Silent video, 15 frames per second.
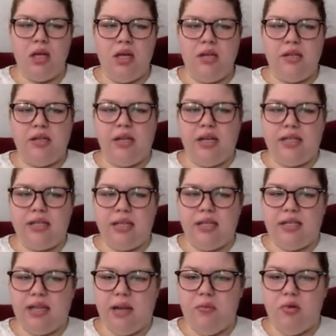The next things
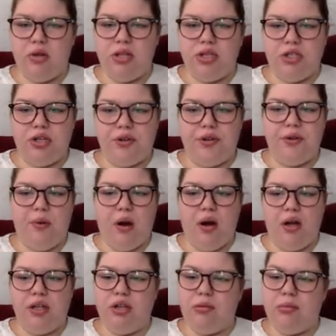that I'm going to show you
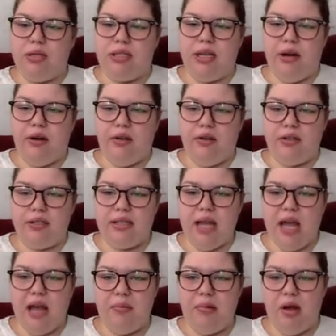are in your Materials
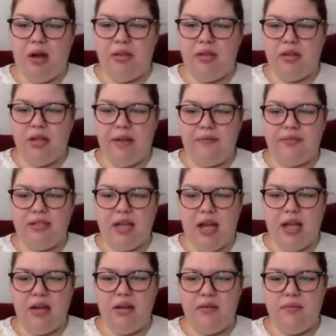tab on the left
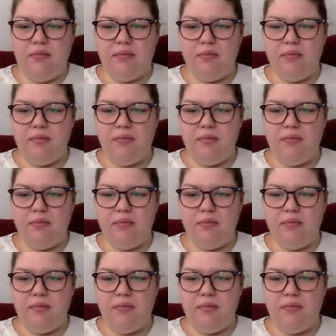side.